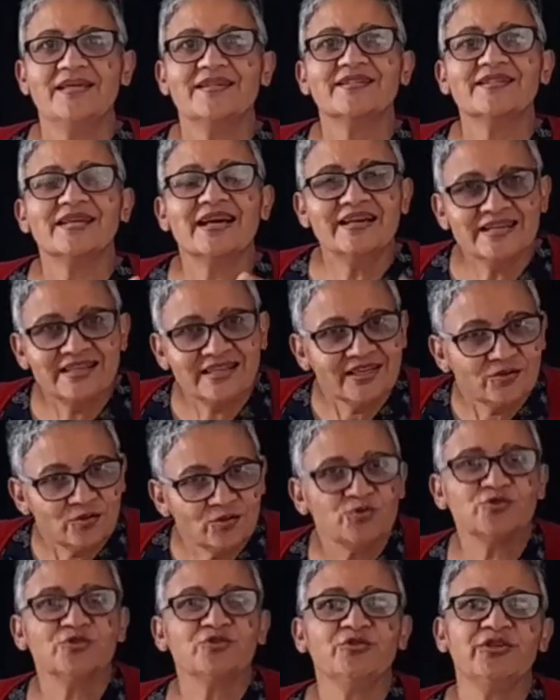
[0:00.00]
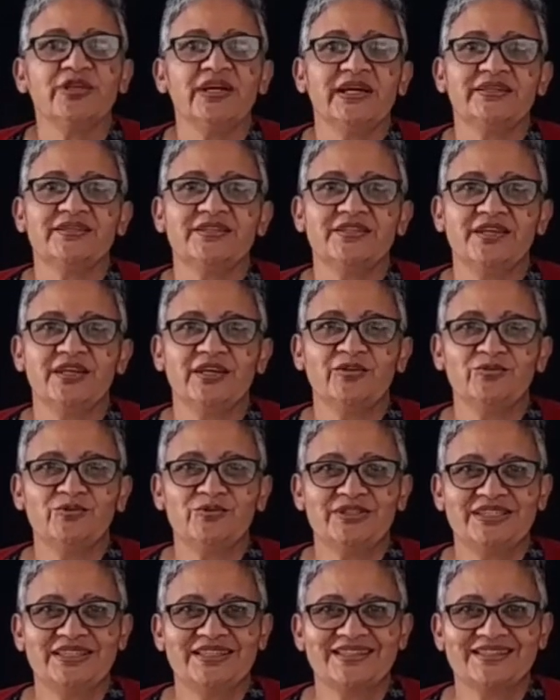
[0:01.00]
they can also create their own
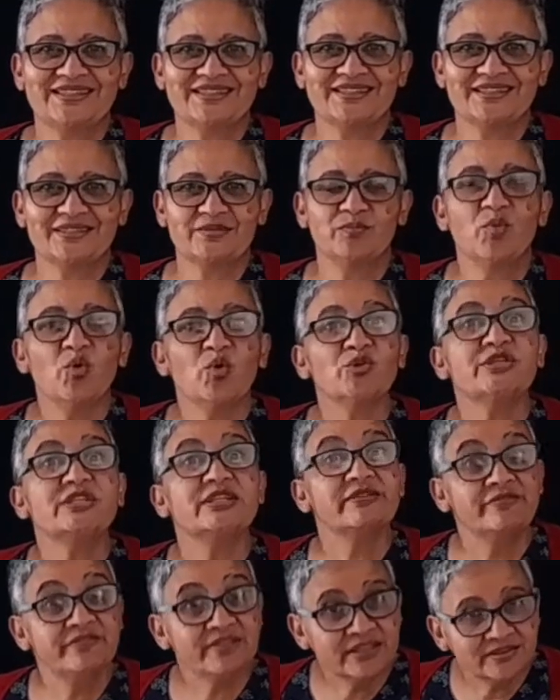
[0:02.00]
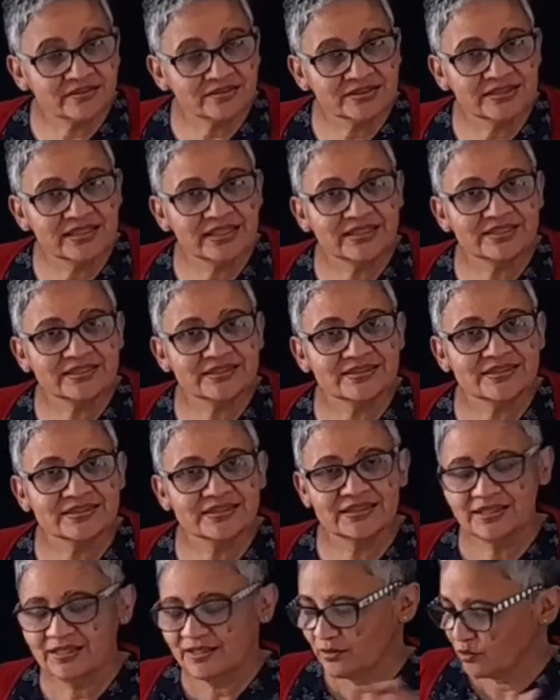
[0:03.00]
text, more difficult text
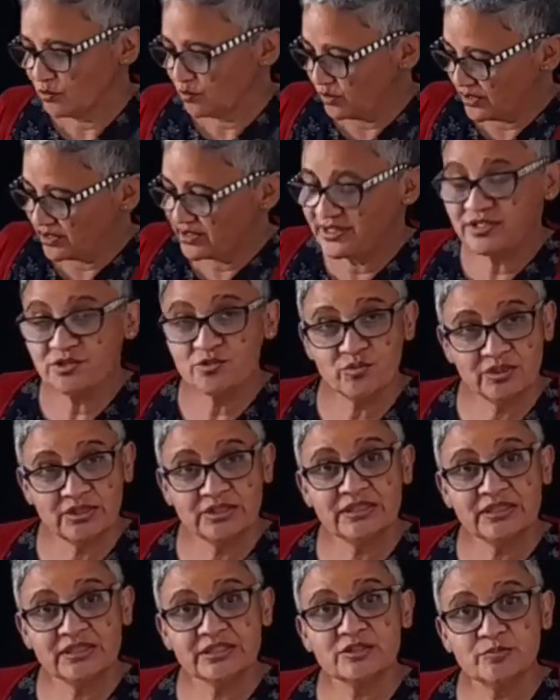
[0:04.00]
with these wordless